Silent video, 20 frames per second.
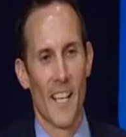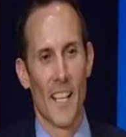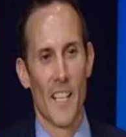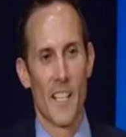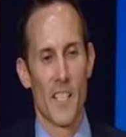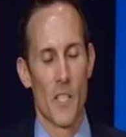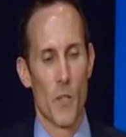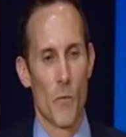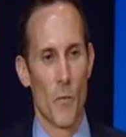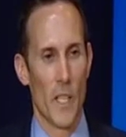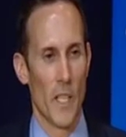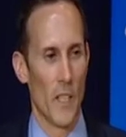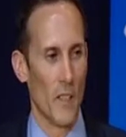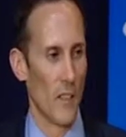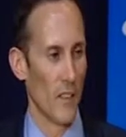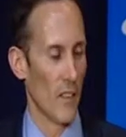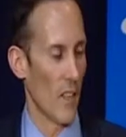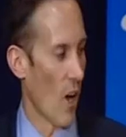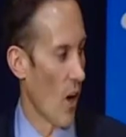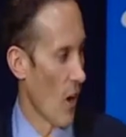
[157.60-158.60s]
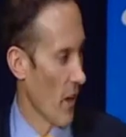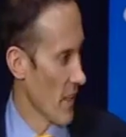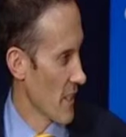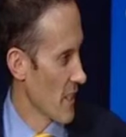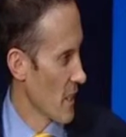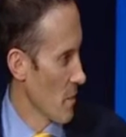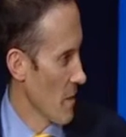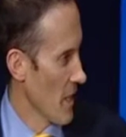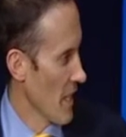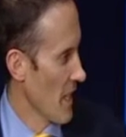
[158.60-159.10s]
It's a real honour
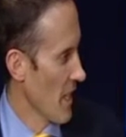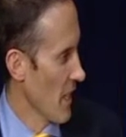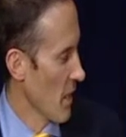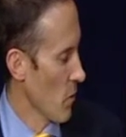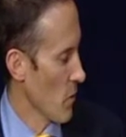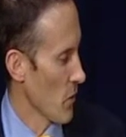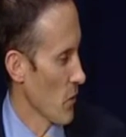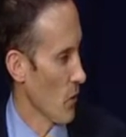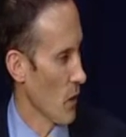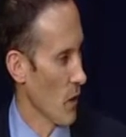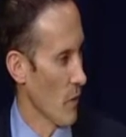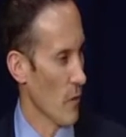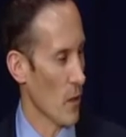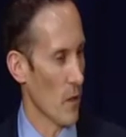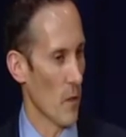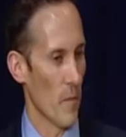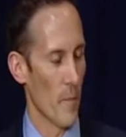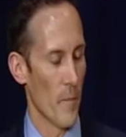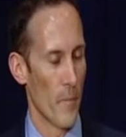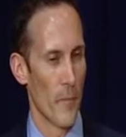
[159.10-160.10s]
to be here with all of you.